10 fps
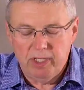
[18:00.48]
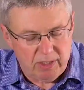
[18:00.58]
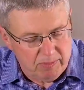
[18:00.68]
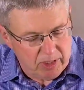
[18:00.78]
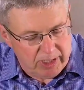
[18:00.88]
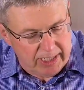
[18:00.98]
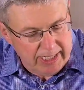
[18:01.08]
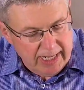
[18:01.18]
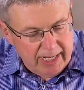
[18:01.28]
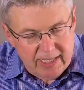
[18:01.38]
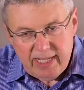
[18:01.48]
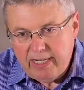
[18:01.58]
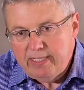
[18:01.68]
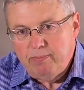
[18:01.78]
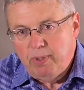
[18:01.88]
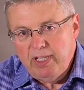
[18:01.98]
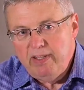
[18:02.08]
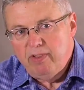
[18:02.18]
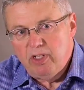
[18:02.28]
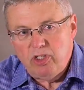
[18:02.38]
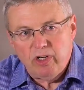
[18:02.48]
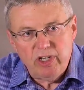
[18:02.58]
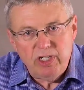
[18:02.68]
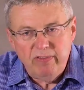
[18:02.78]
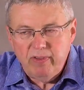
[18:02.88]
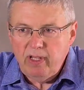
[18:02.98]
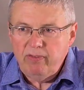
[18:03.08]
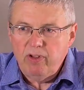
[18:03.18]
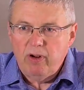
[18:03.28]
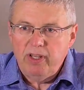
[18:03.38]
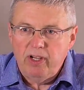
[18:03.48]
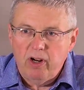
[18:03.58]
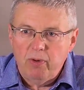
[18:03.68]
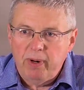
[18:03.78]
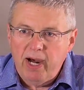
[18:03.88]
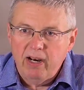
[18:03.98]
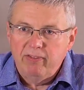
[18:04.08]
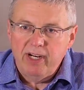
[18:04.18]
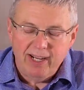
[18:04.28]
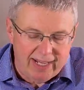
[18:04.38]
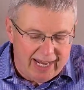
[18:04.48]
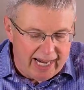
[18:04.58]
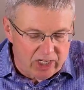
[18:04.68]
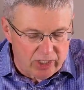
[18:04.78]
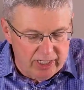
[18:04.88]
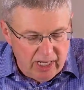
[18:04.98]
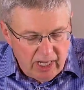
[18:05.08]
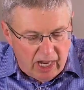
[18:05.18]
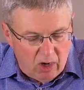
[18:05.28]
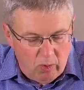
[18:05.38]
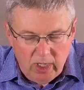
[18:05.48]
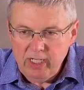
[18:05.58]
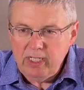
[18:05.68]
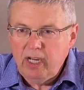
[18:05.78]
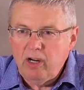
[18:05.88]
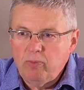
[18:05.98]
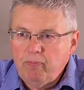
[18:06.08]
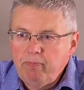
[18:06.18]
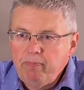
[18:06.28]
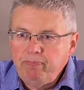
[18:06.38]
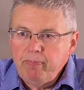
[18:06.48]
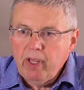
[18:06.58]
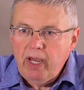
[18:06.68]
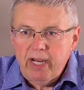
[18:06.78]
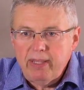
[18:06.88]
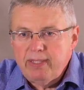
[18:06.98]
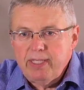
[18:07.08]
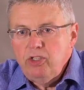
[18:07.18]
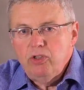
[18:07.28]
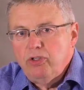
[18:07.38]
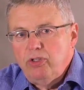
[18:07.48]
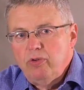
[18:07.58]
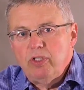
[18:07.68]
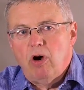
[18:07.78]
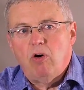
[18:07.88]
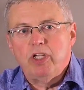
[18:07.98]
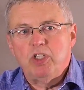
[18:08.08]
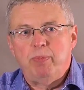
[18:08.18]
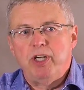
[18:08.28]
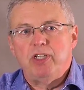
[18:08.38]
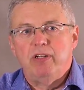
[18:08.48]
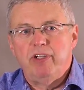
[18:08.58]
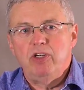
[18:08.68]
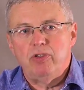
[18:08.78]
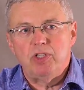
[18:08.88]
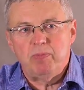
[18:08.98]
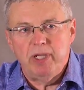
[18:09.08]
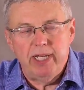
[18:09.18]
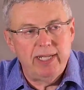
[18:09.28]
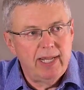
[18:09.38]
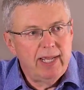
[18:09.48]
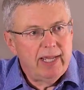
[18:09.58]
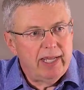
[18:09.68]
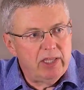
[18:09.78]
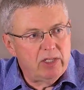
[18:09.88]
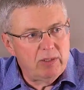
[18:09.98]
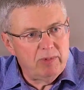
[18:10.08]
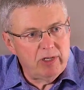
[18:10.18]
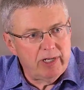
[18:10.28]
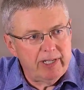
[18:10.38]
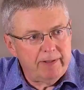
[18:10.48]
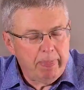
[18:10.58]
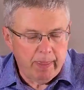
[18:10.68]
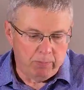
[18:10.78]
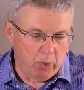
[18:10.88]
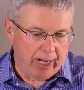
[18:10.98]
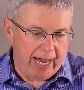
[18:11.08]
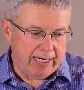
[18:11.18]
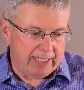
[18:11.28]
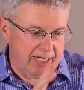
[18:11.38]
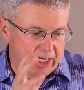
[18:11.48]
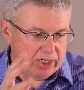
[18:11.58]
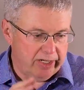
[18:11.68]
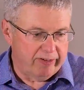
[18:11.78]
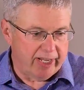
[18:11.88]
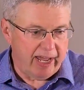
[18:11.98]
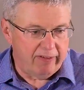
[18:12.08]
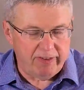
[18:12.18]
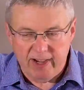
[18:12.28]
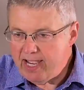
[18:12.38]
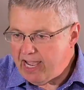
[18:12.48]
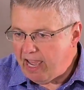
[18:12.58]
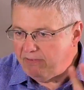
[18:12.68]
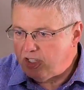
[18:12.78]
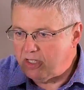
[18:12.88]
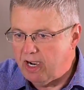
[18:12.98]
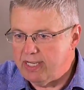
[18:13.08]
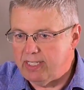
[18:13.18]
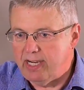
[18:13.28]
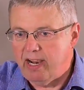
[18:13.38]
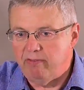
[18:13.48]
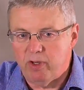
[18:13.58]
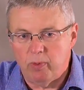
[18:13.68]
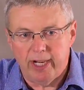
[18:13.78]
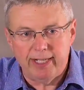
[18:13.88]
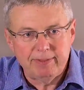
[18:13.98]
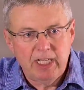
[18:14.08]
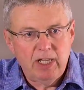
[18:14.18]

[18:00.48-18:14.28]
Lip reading: in the community that believe in the church, even if they're not a part of it, and they actually are willing to help. Another thing you could do is hold expression of interest meeting in the community. Book out a section of a cafe, advertise it everywhere,